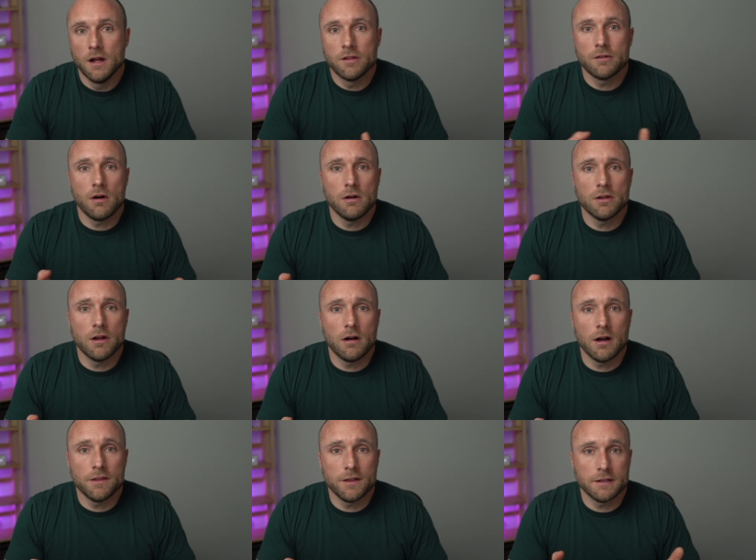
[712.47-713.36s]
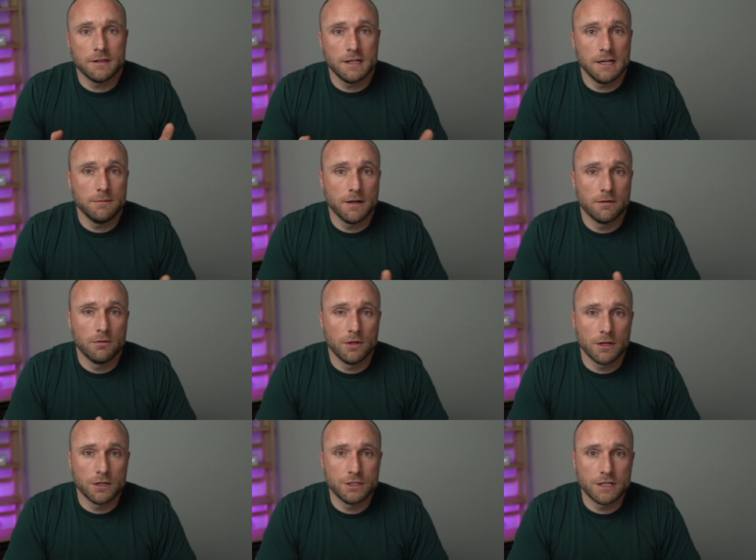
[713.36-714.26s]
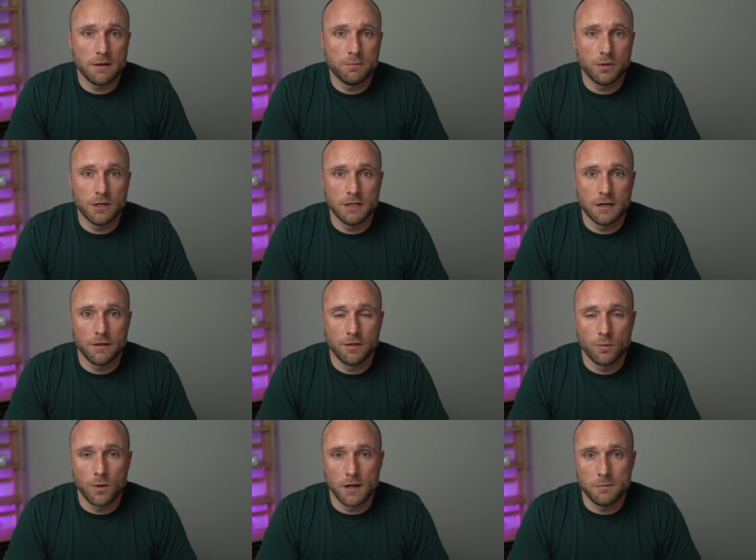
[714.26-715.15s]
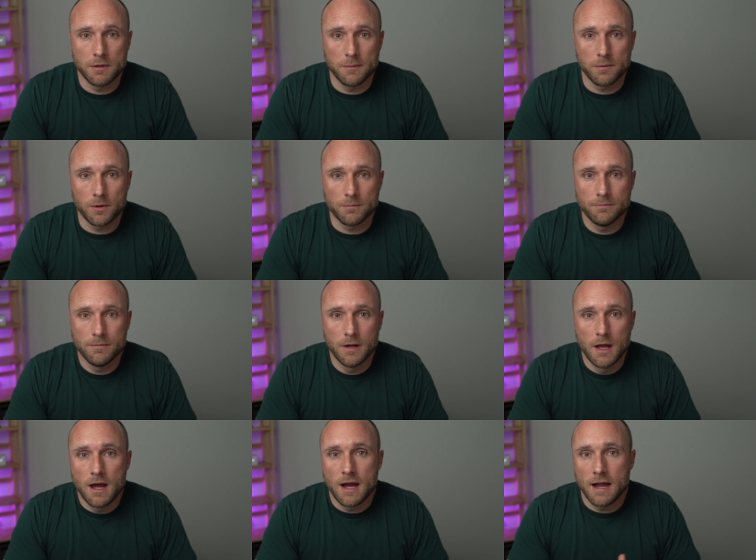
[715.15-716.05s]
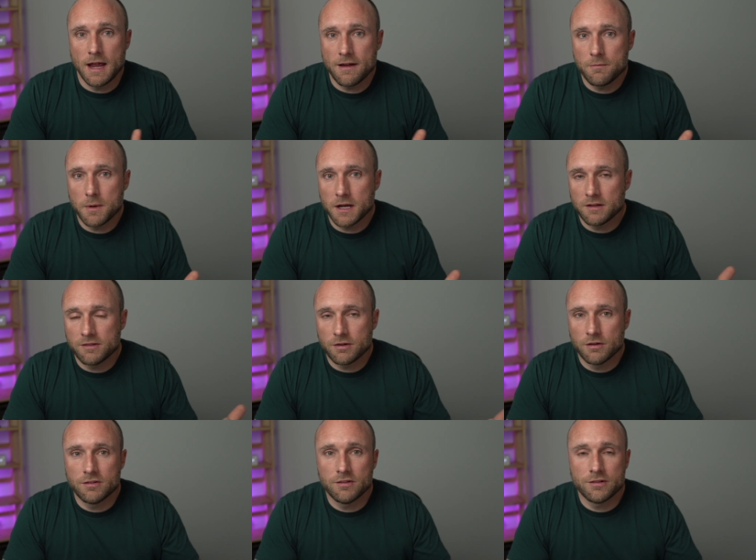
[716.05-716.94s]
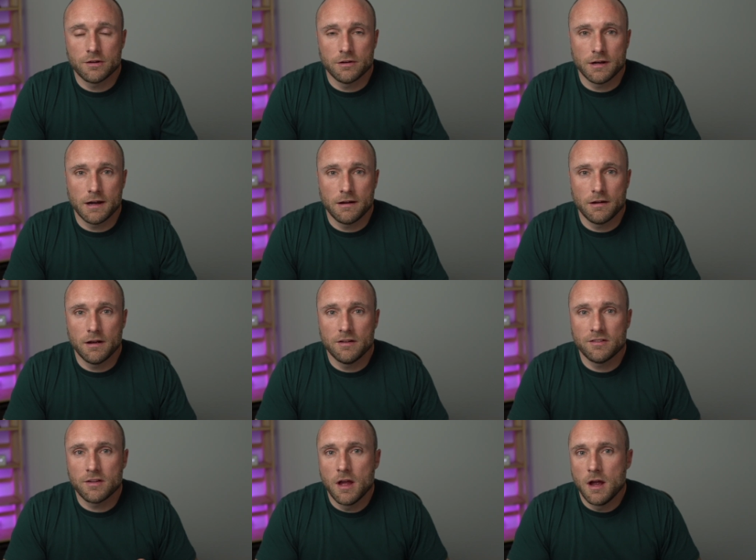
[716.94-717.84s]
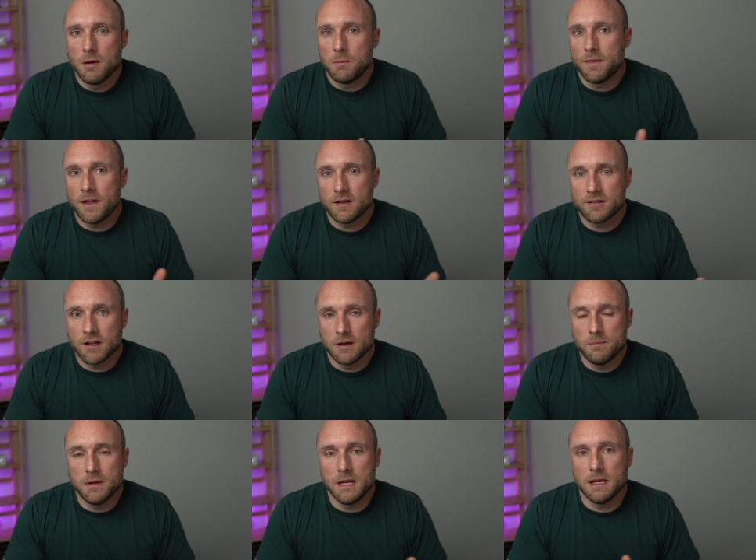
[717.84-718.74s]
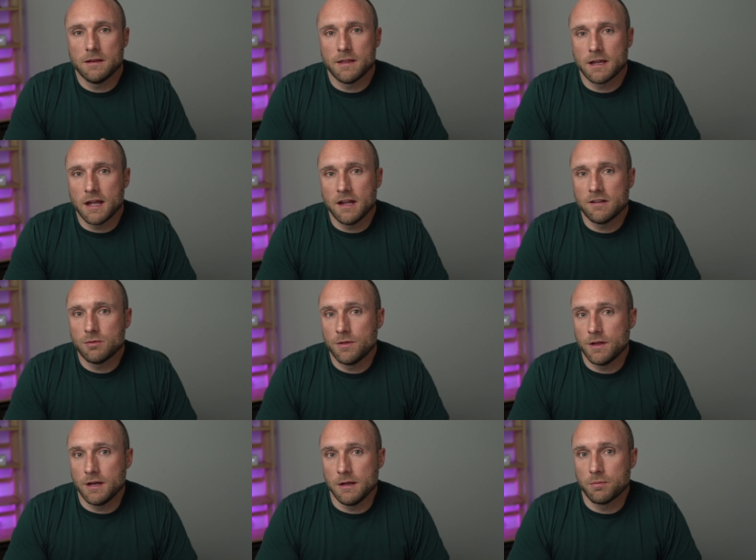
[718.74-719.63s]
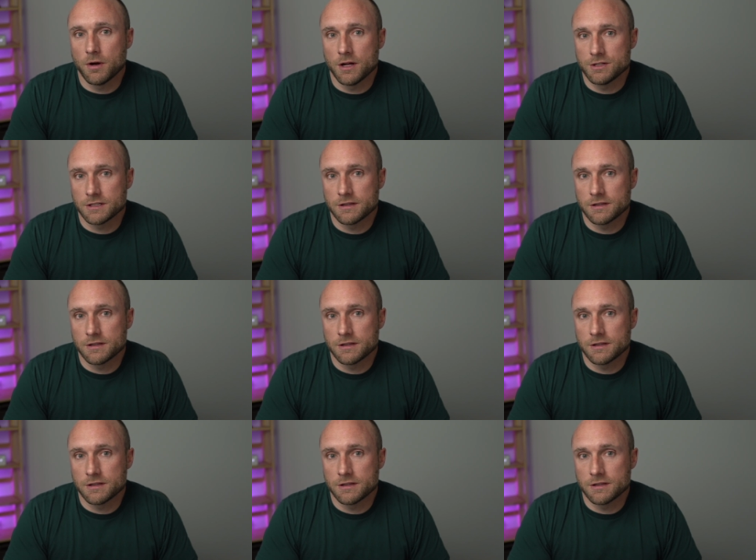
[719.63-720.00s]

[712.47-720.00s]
So all in all, I think the team did a really good job putting together their white paper. I have my concerns in certain areas, but that's going to be the case with any project